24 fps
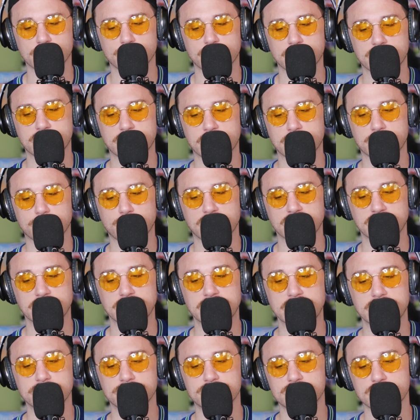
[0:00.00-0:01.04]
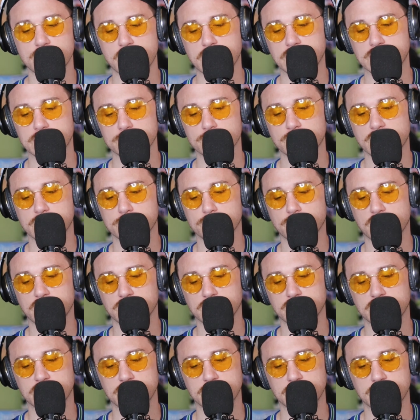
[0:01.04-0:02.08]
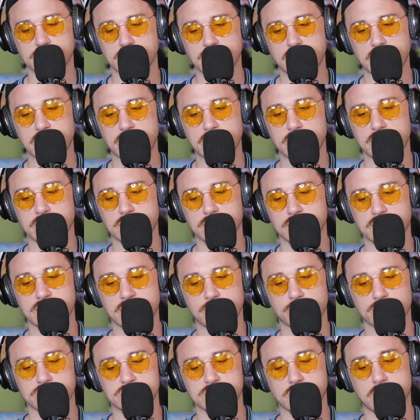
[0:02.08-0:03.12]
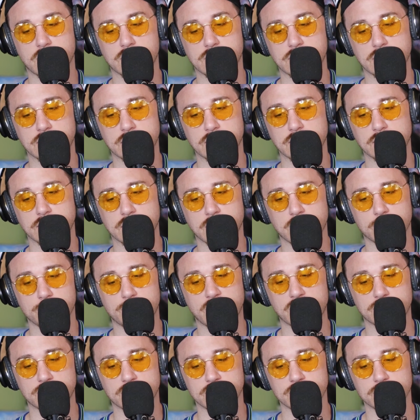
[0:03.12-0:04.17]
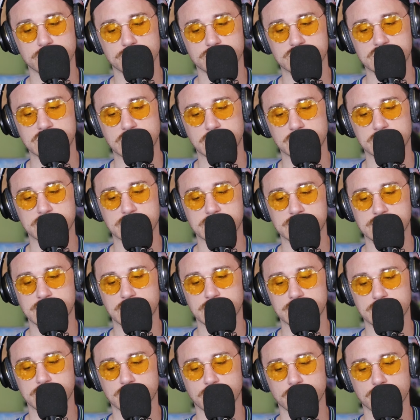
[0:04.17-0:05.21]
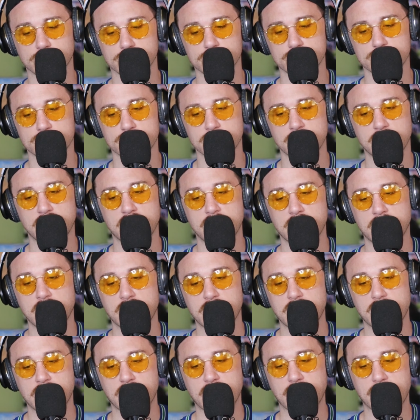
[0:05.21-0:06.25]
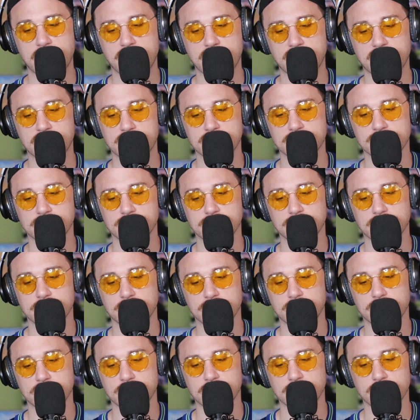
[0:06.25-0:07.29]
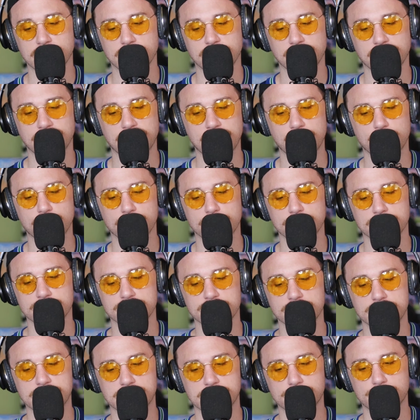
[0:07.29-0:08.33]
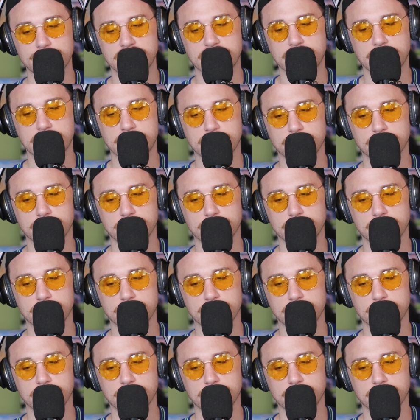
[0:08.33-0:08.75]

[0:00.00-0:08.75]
with, I believe, Jackie McMullen, and they were talking about the new Celtics head coach, and they were just speaking